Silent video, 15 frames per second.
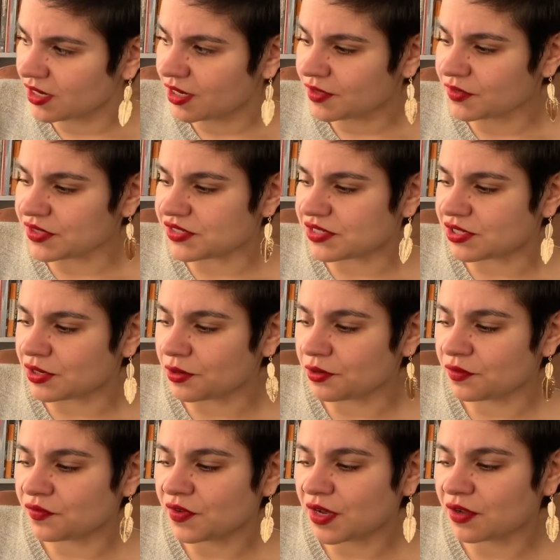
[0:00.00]
The snow
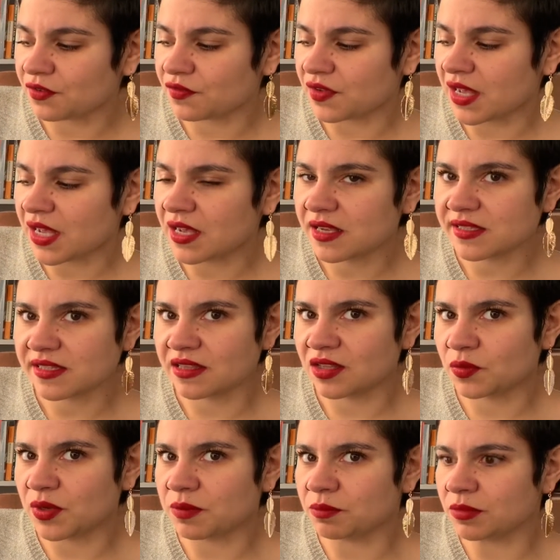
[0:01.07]
fell fast and the
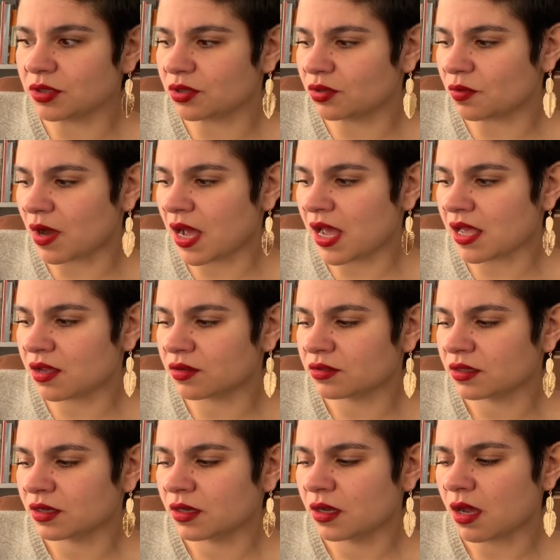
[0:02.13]
wind blew wild.
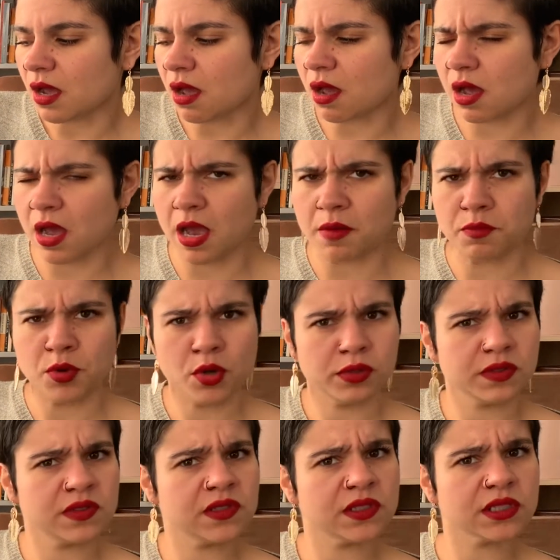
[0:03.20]
I'm not
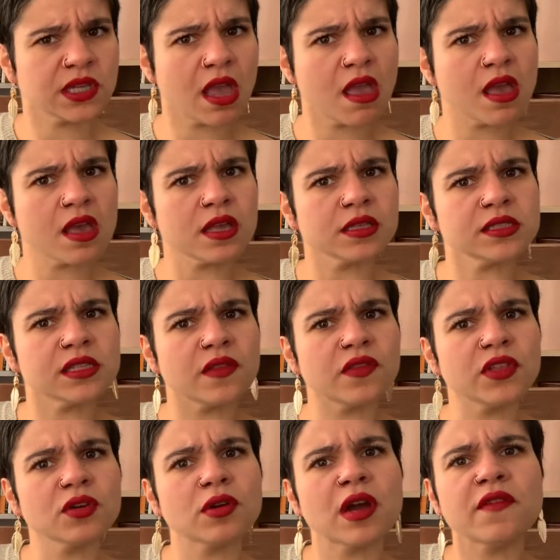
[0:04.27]
scared, said the
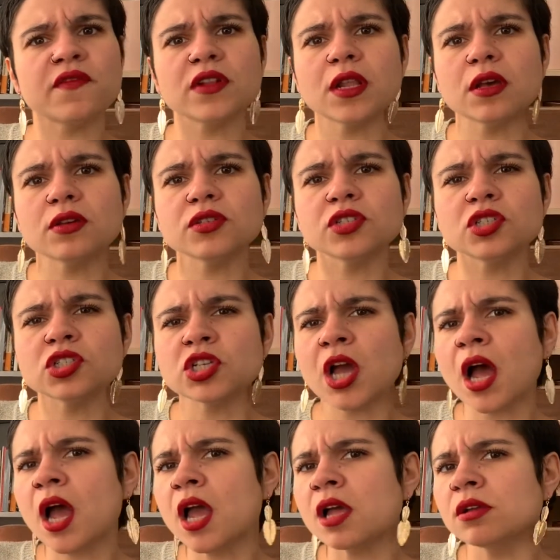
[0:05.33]
Gruffalo's
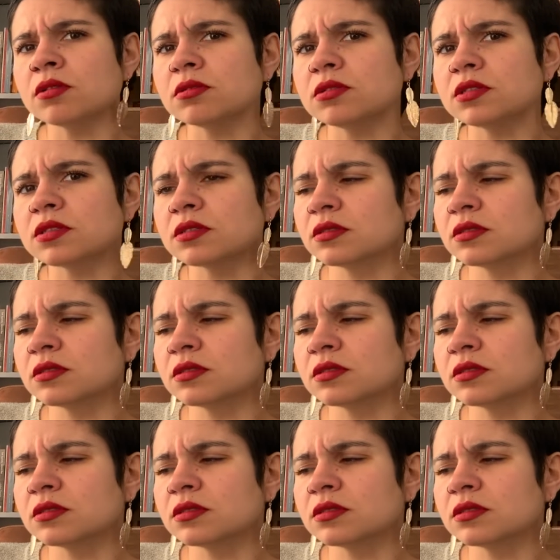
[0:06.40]
child.